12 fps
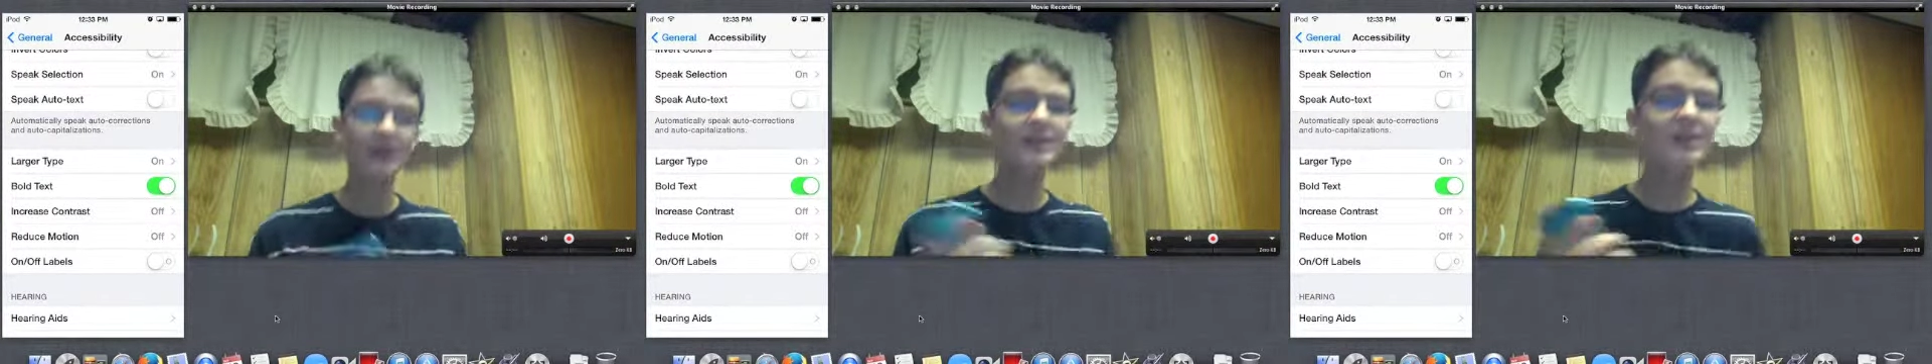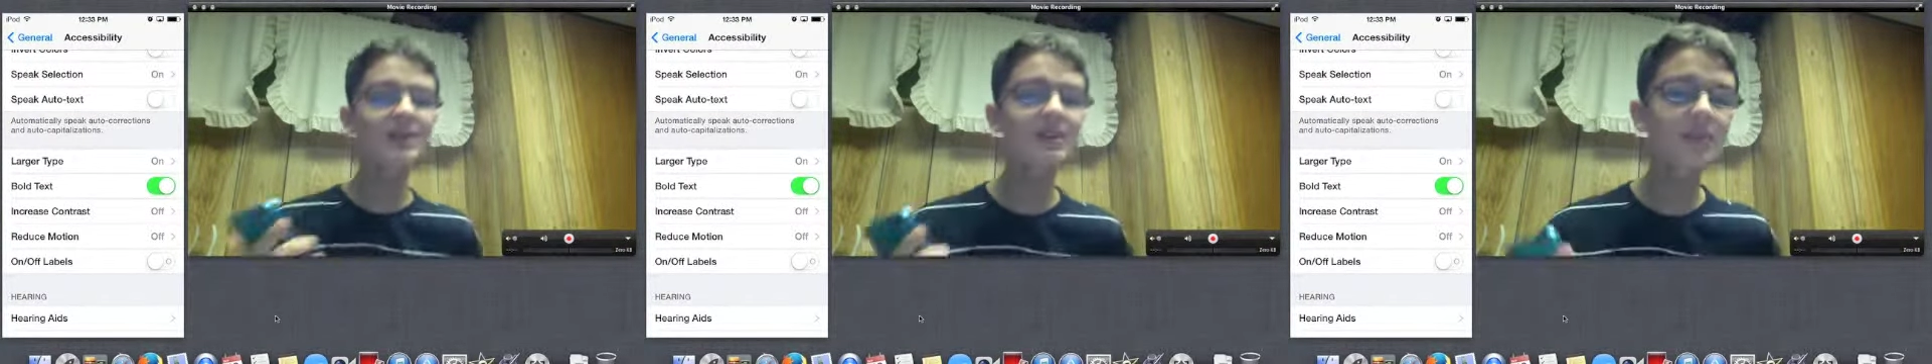
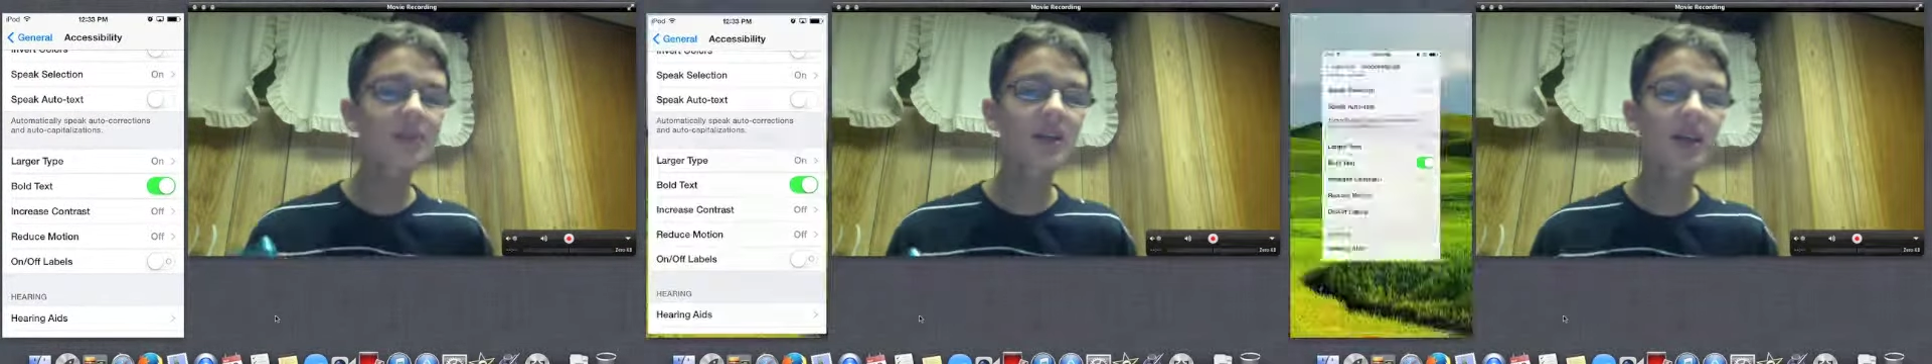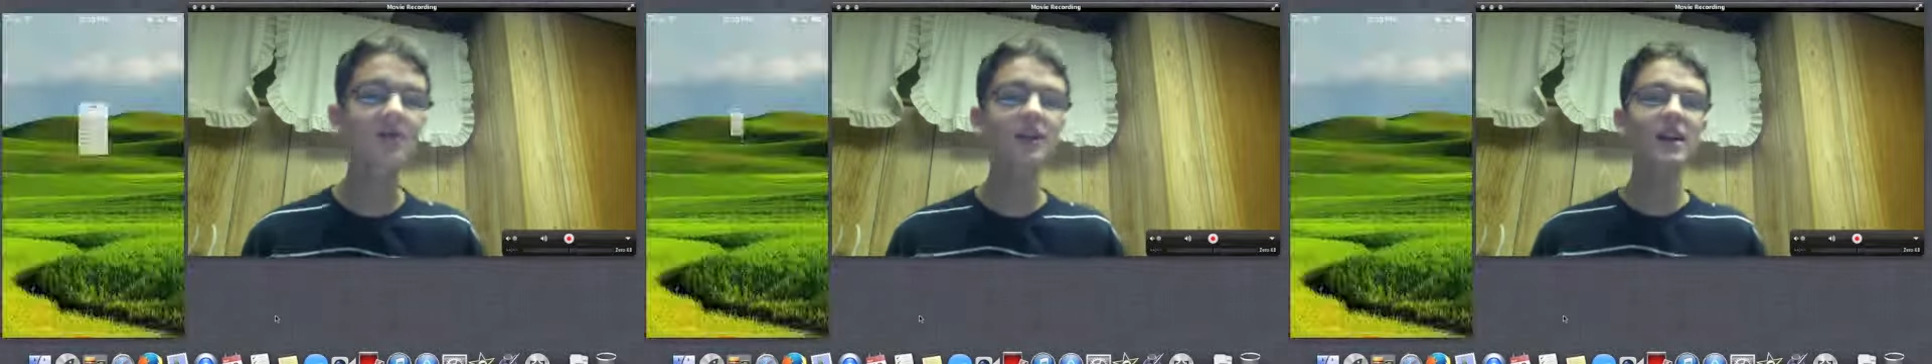is something I
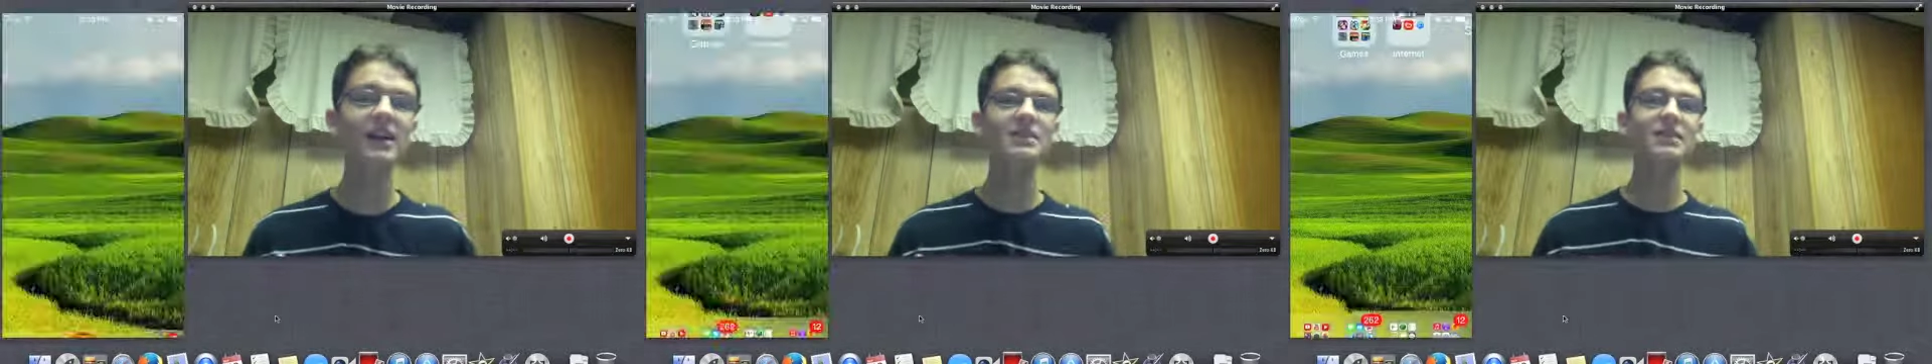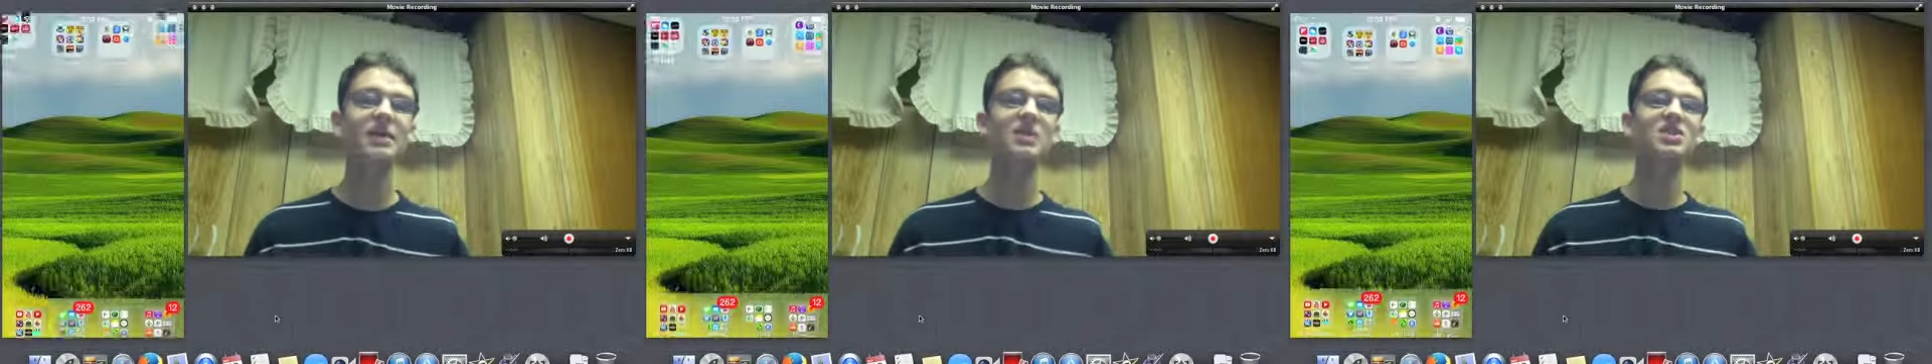forgot to
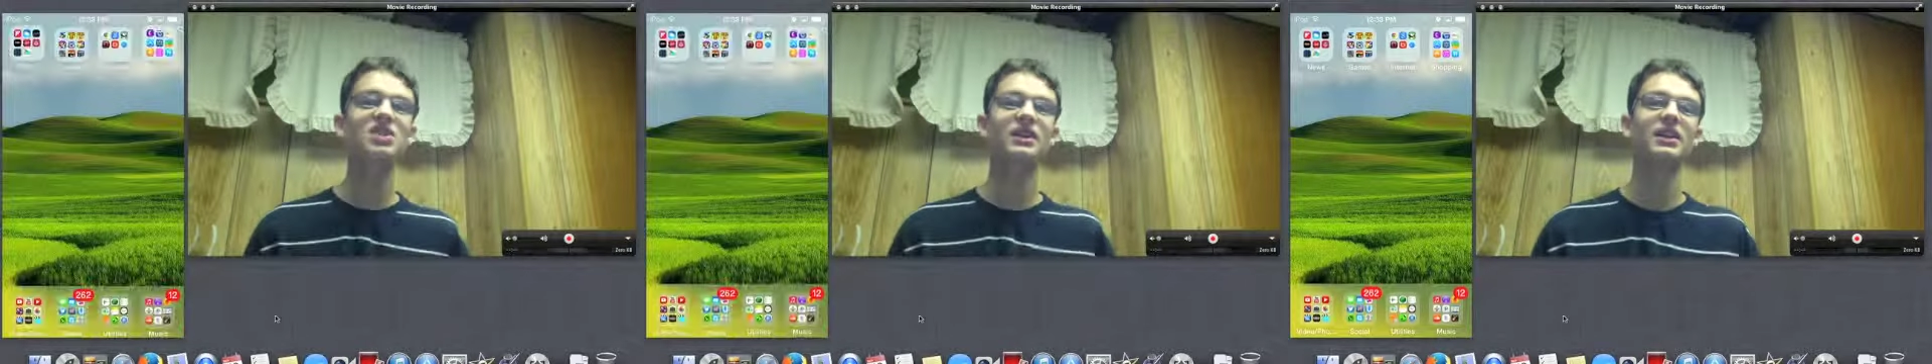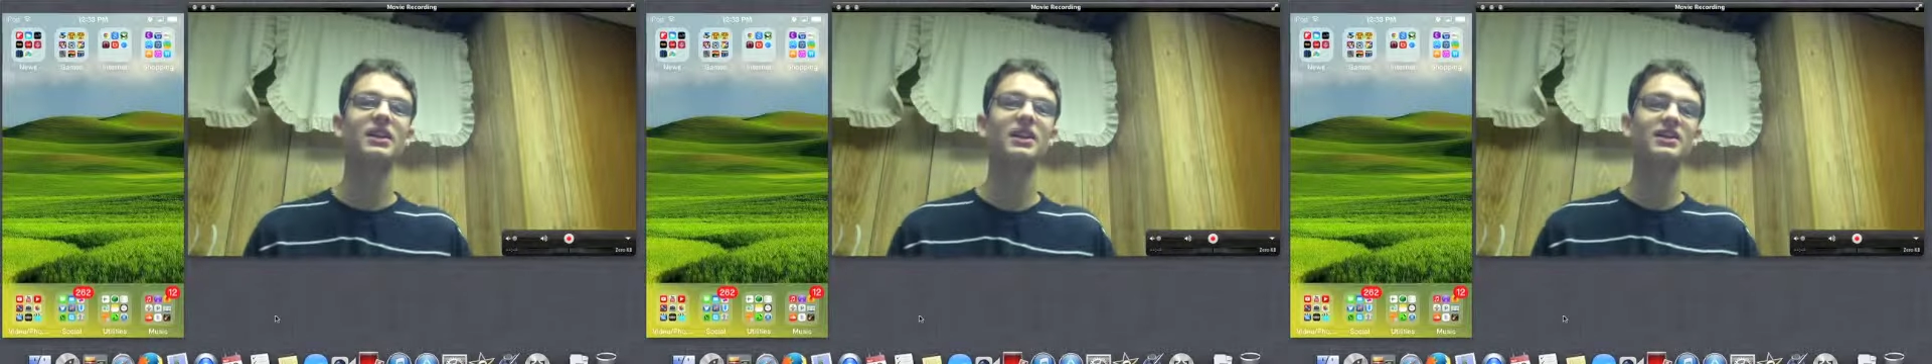mention,
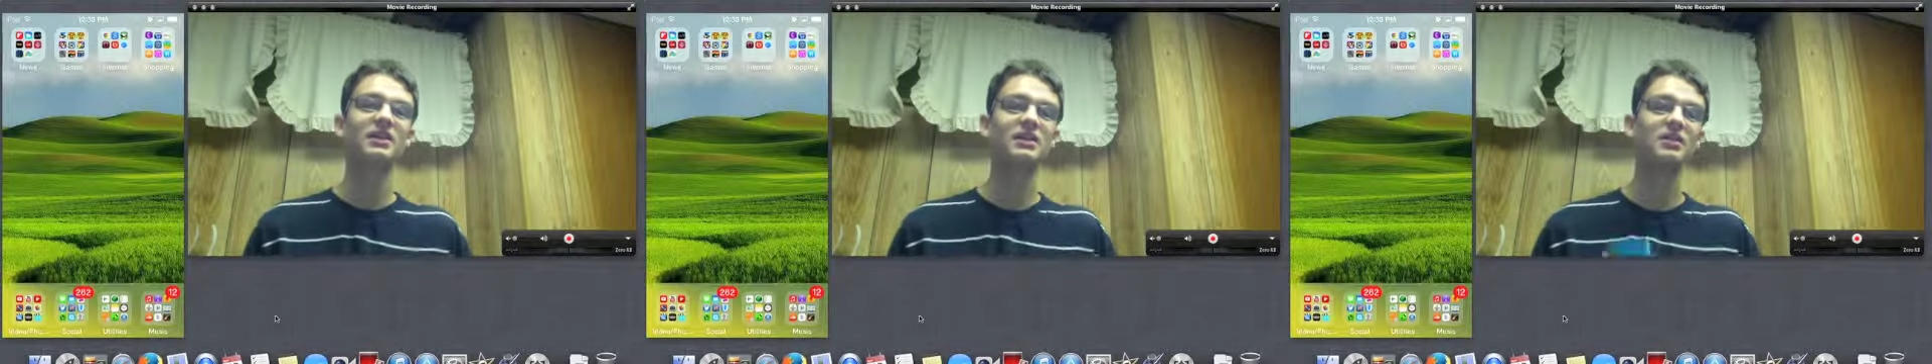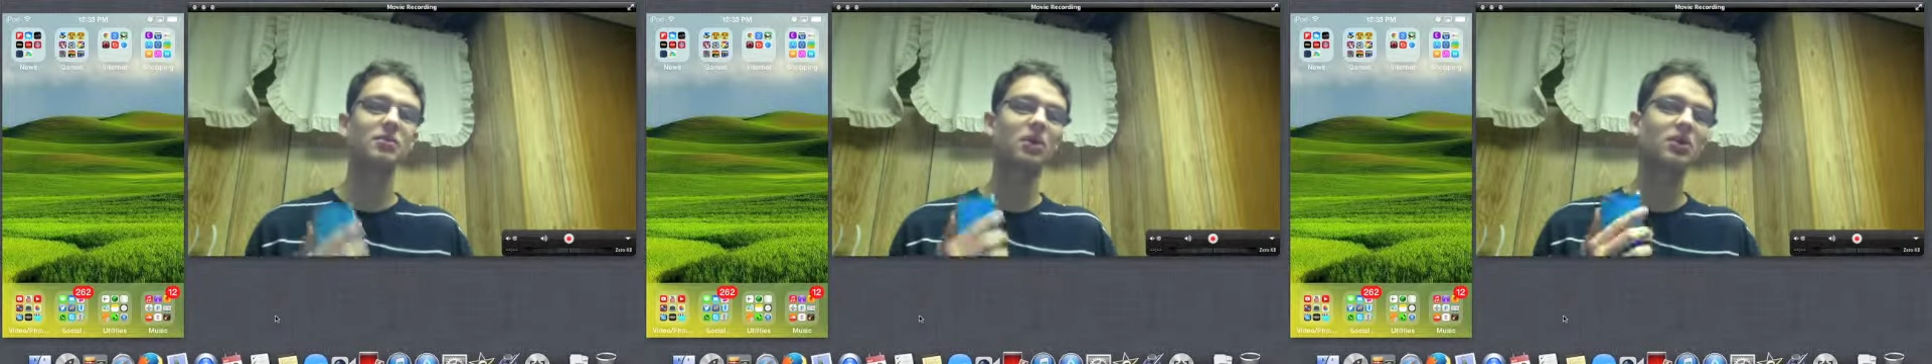and,
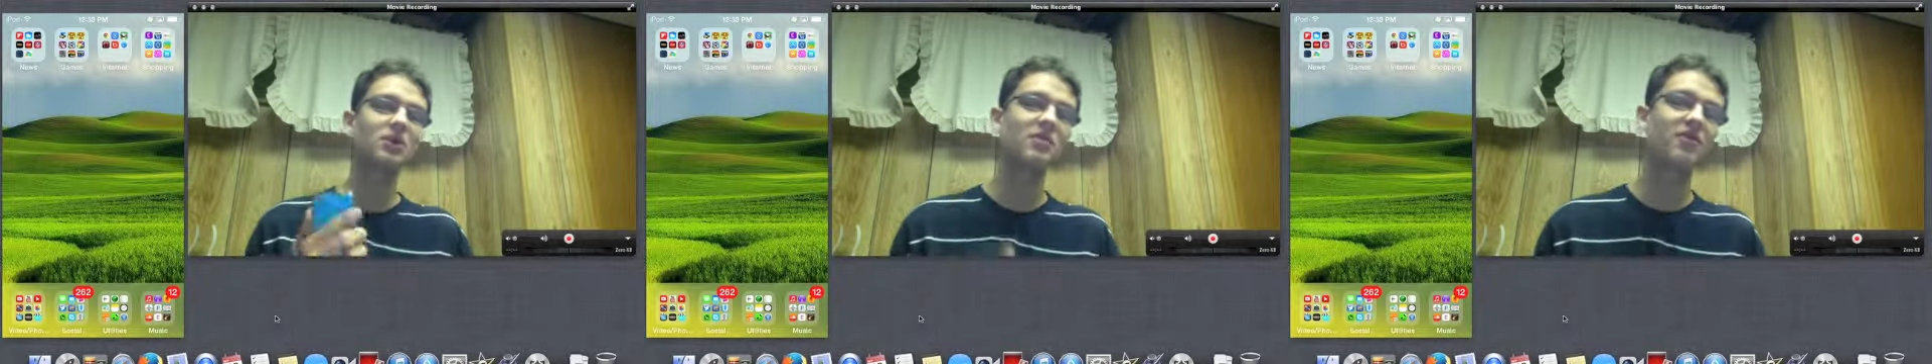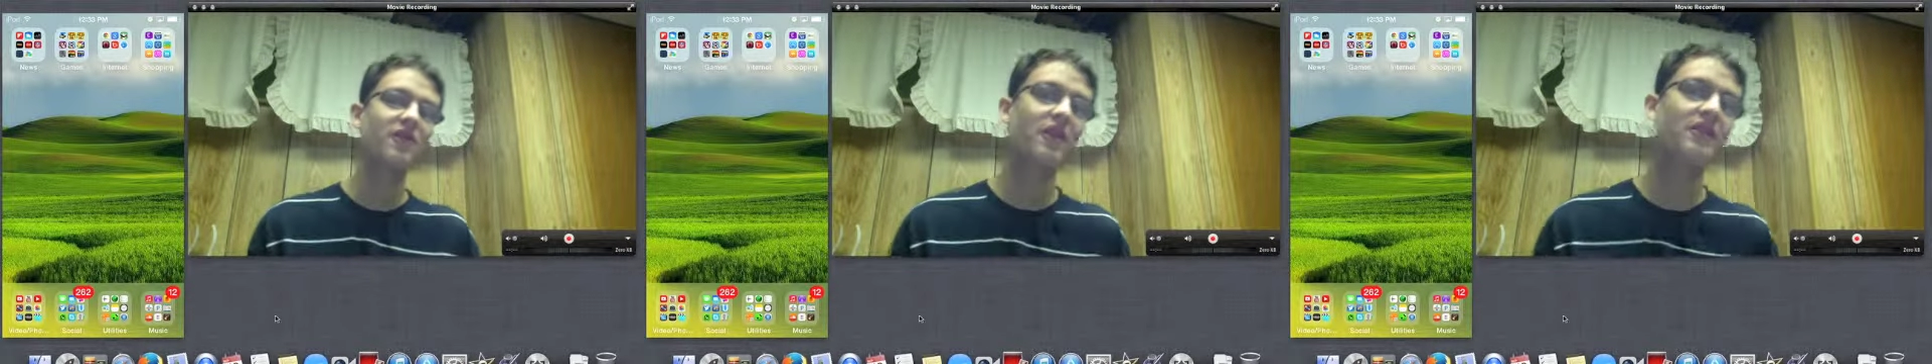well, to be
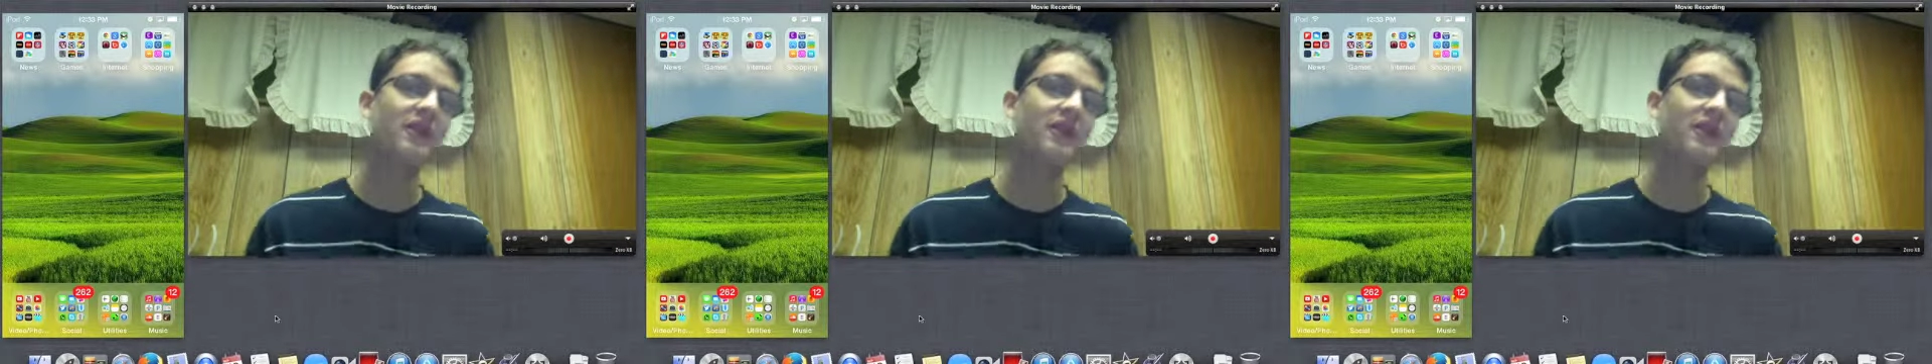fair, it's not